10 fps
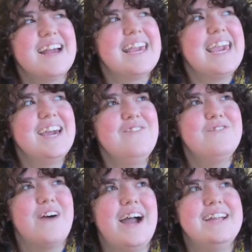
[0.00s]
I can't
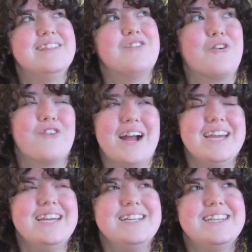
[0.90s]
find the
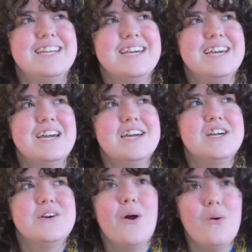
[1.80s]
right
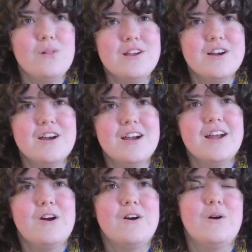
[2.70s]

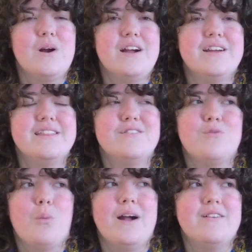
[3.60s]
color or the
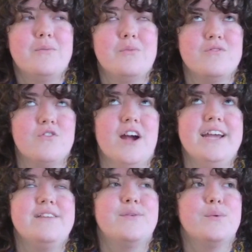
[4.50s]

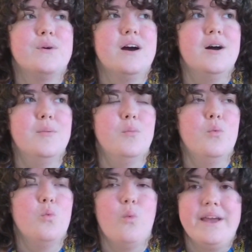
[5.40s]
right
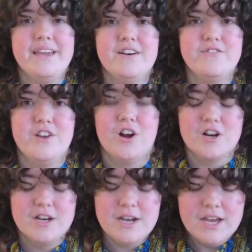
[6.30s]
weight of
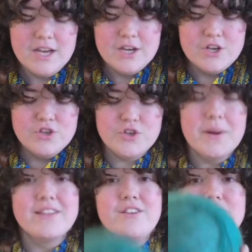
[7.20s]
yarn. So
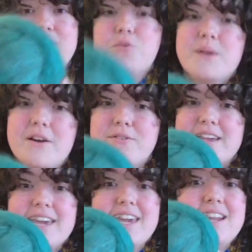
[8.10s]
I saw this one, I was
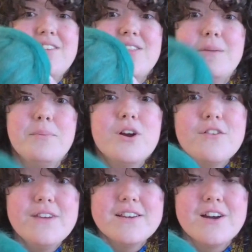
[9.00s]
like, it is the perfect